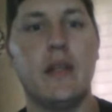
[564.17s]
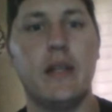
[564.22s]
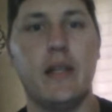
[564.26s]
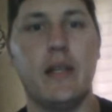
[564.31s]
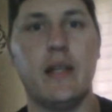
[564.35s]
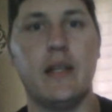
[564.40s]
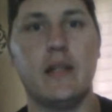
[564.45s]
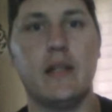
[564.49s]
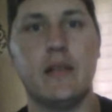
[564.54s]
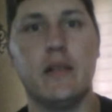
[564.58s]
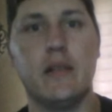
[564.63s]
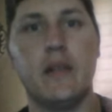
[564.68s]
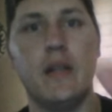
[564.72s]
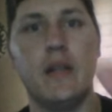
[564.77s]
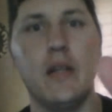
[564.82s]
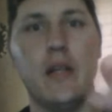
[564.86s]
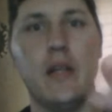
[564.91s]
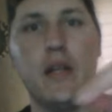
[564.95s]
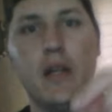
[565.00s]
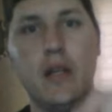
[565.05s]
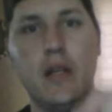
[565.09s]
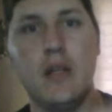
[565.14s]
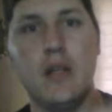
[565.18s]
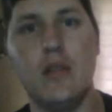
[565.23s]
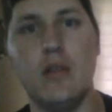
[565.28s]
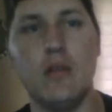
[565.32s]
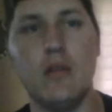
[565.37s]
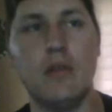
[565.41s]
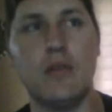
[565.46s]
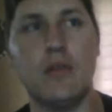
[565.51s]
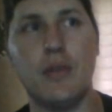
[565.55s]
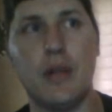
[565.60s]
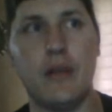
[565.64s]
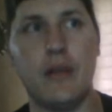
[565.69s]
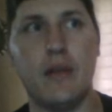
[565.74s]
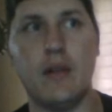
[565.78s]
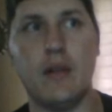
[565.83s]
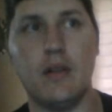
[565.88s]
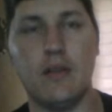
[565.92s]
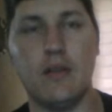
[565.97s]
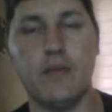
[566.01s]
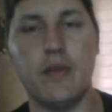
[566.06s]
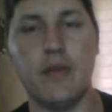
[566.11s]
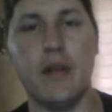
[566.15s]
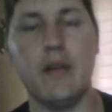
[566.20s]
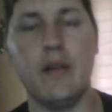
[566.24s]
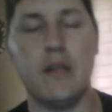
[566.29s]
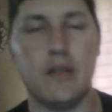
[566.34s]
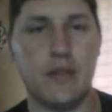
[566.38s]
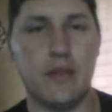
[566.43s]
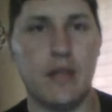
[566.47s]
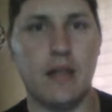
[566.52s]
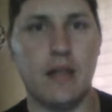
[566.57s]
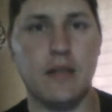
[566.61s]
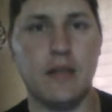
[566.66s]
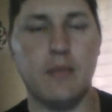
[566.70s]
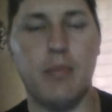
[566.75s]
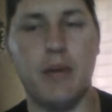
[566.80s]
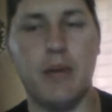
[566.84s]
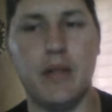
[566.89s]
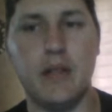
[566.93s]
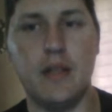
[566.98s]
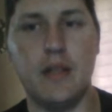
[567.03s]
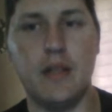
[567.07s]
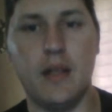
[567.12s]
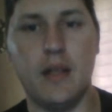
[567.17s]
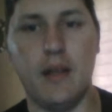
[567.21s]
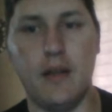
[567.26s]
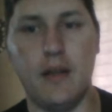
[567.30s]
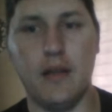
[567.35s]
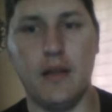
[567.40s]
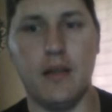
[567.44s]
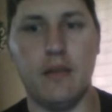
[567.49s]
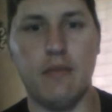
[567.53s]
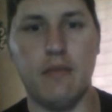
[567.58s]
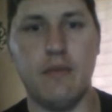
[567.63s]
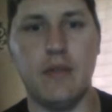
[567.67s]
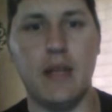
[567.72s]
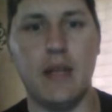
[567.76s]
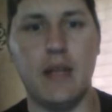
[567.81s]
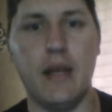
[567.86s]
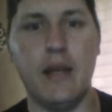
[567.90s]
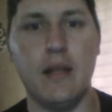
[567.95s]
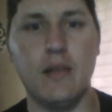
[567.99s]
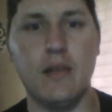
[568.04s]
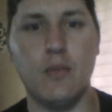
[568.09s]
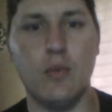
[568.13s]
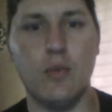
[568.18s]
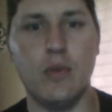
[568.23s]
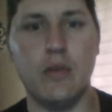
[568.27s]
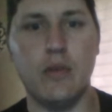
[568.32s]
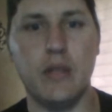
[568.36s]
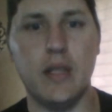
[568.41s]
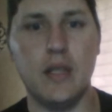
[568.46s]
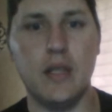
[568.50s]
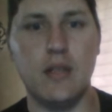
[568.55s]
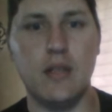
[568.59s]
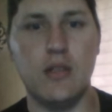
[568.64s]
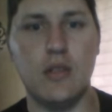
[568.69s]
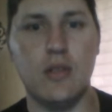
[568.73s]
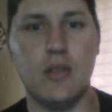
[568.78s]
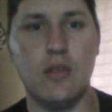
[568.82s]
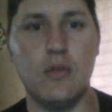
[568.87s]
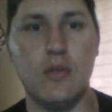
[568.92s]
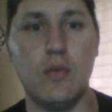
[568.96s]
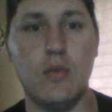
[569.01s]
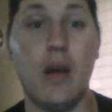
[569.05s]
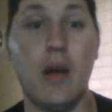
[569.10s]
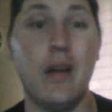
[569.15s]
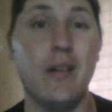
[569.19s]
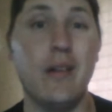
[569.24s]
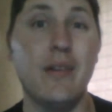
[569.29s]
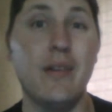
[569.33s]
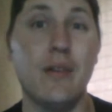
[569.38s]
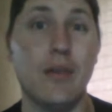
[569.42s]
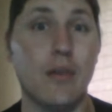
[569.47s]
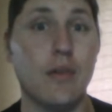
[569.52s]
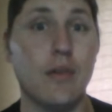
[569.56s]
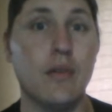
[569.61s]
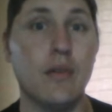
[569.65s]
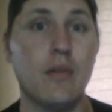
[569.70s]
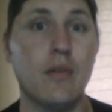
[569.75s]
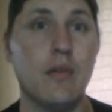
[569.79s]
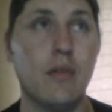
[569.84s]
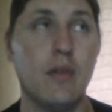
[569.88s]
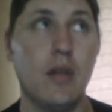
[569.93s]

and you can try that on various sites, but that will get you under